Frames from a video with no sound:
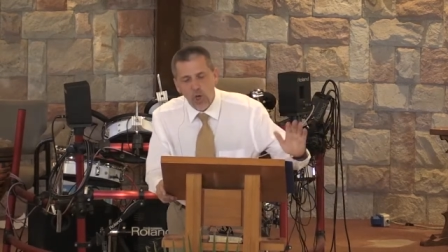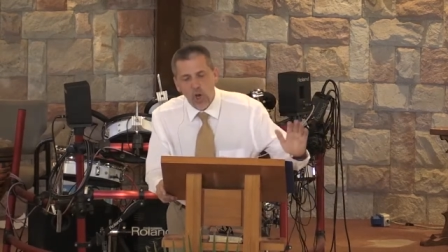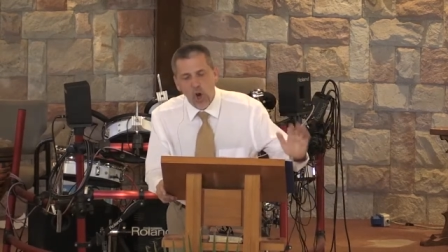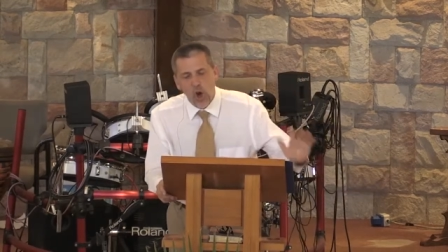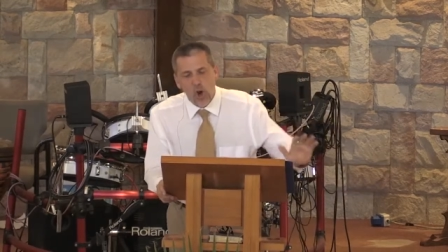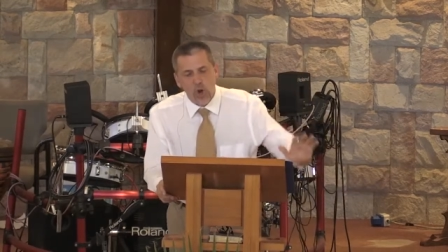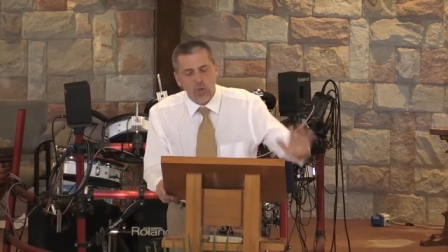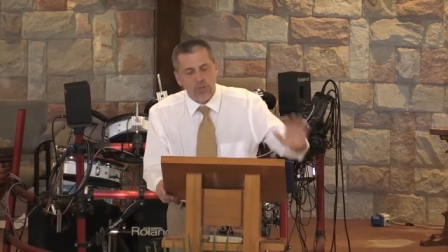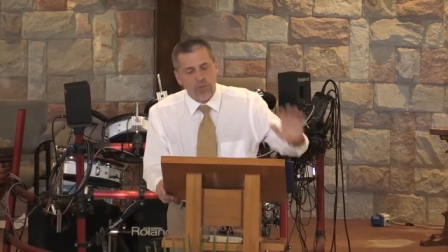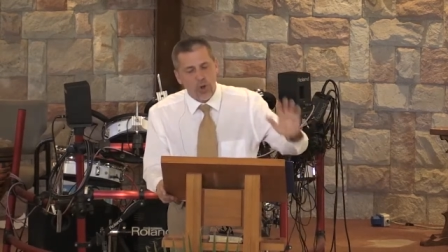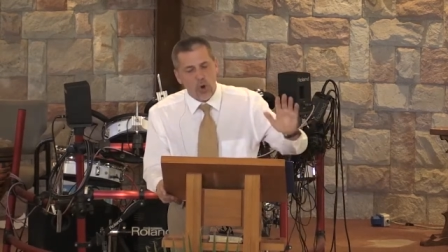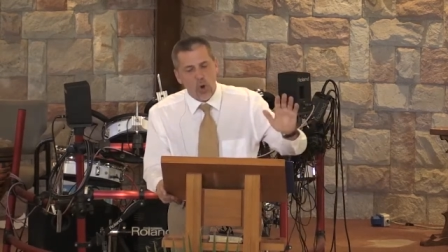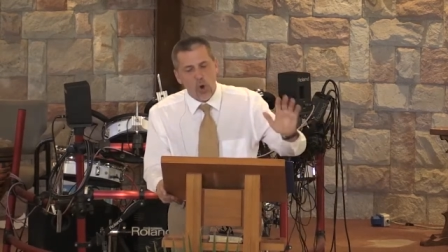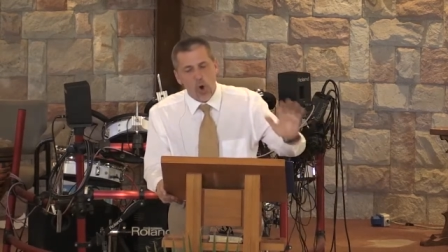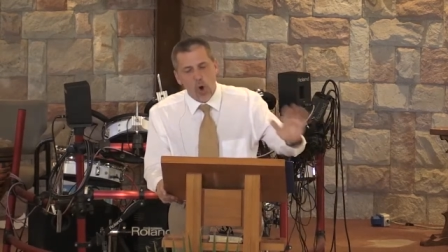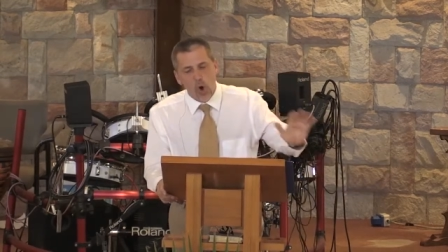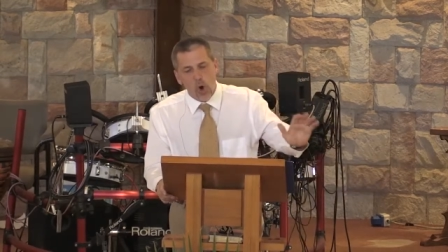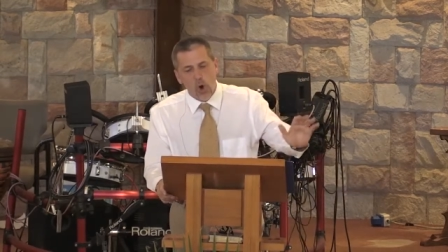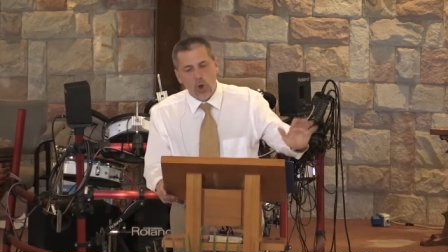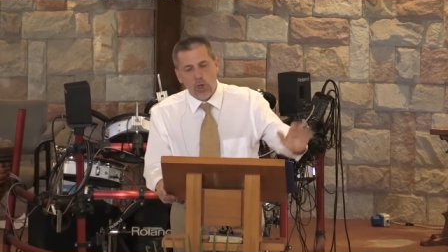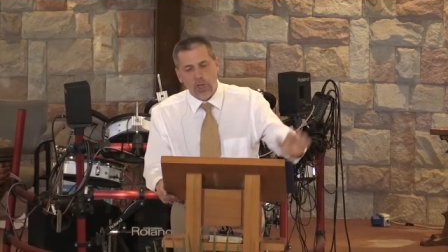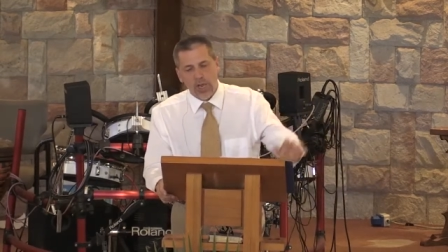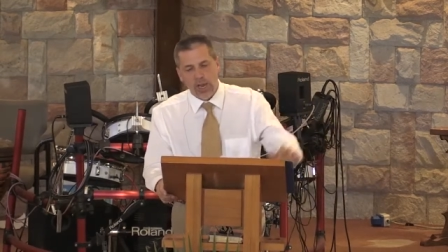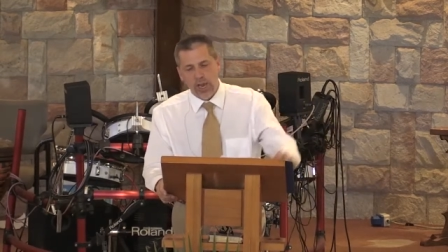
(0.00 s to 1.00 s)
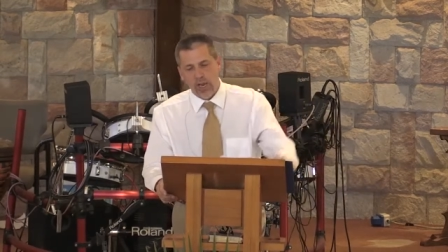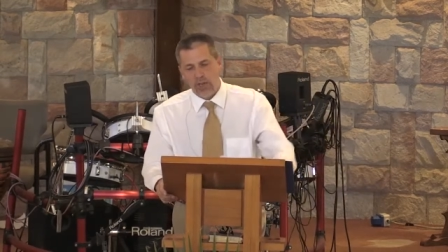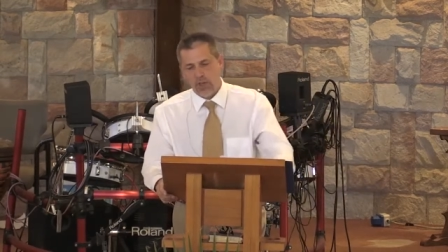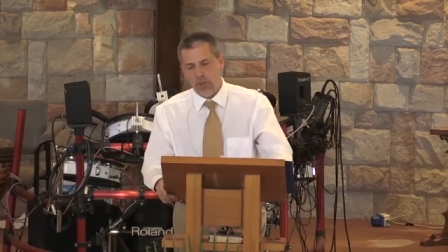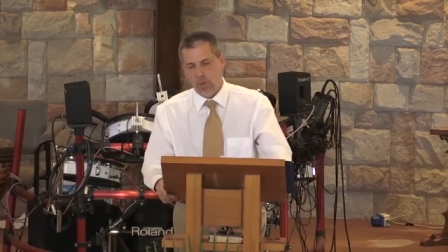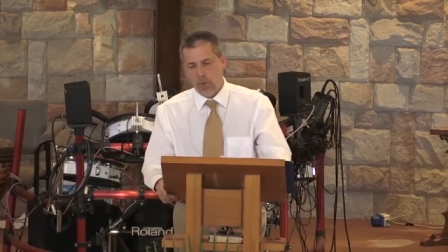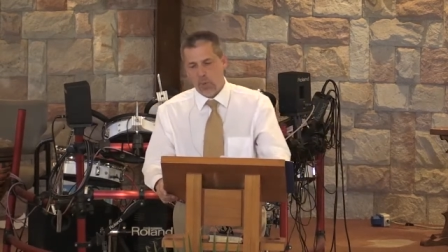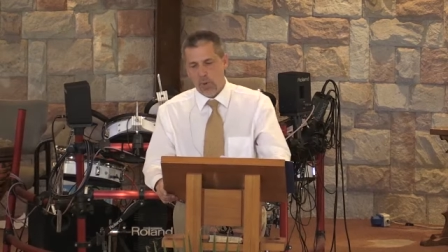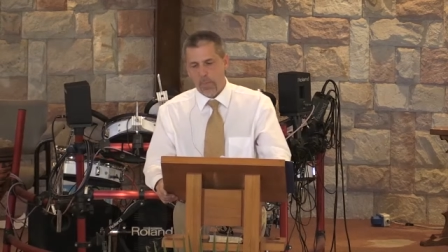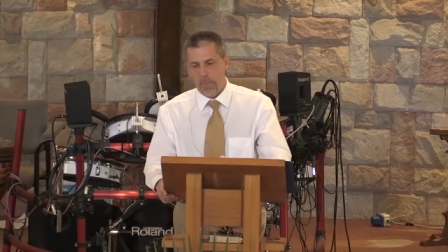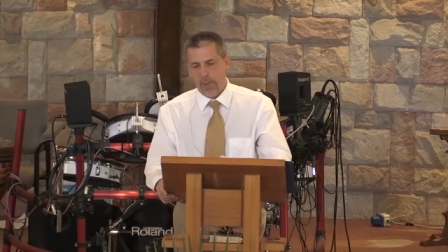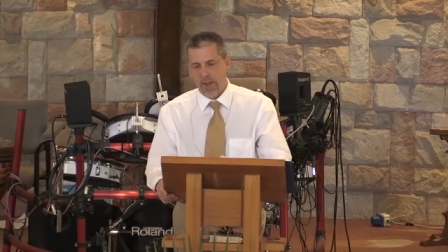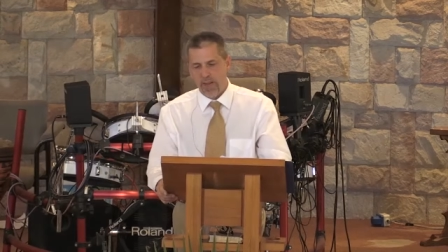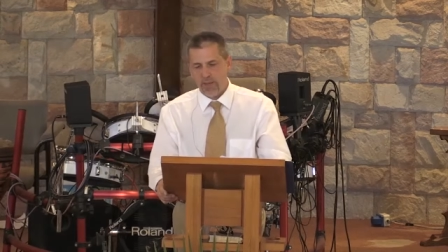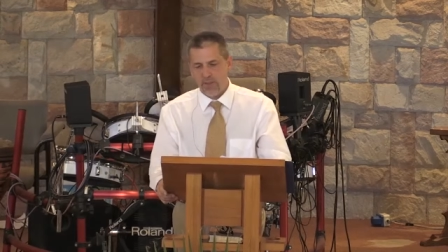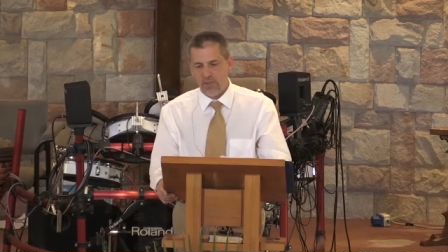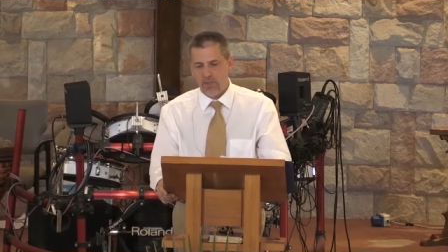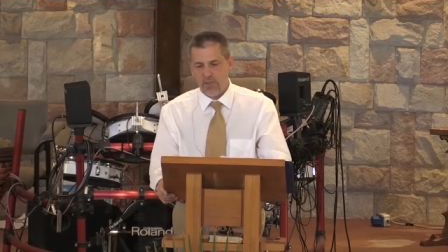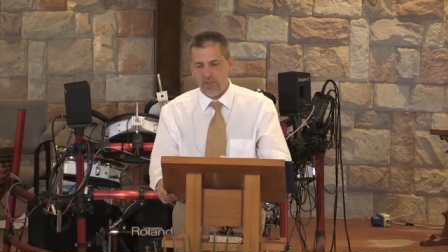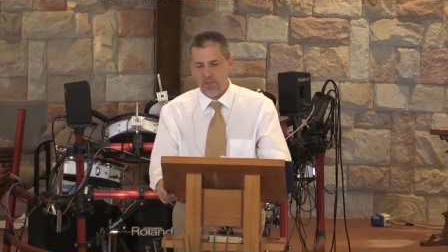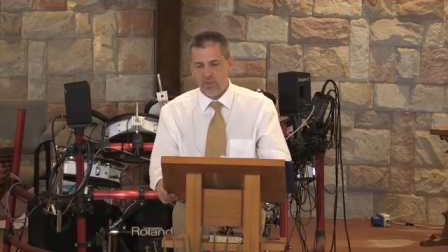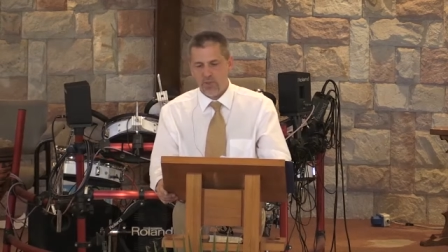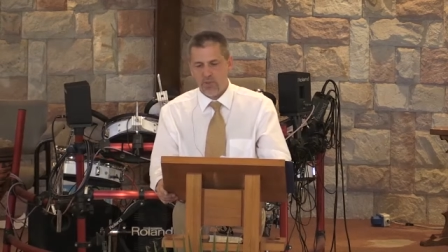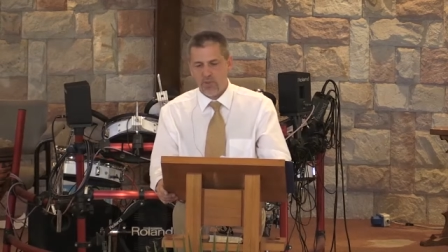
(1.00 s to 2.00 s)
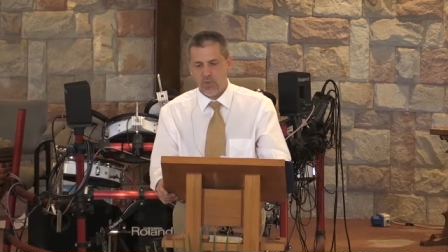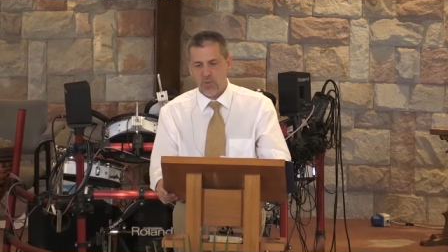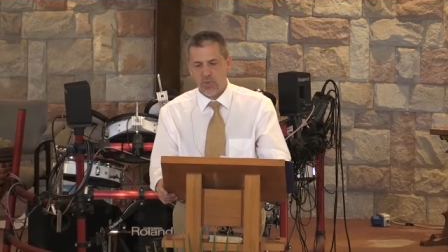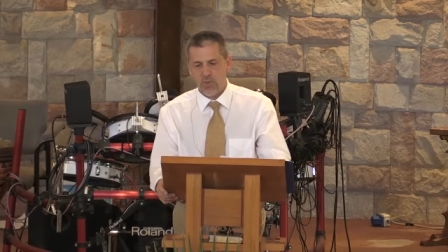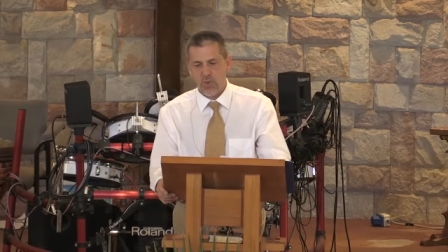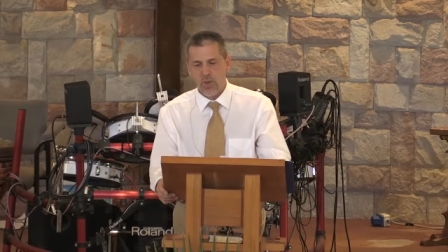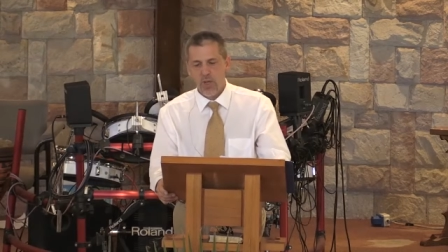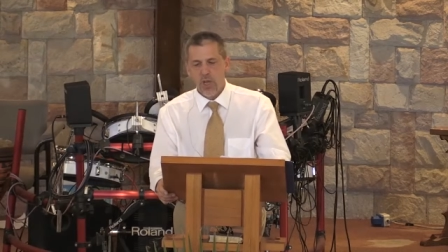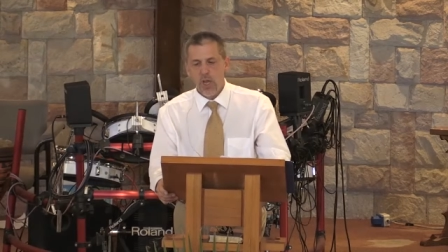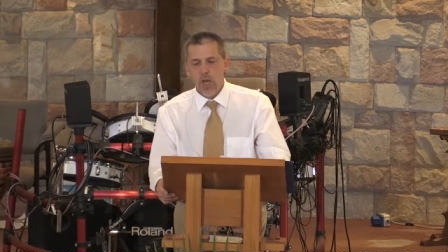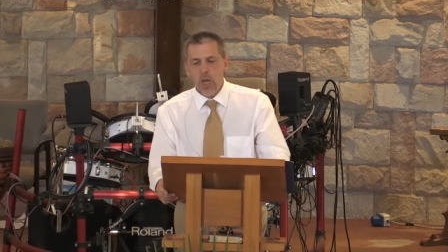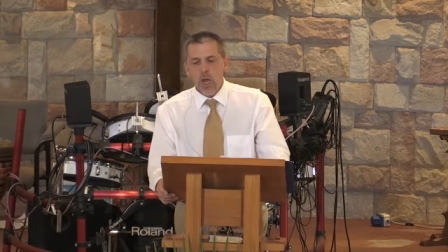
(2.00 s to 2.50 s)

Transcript: called the whole land to repentance.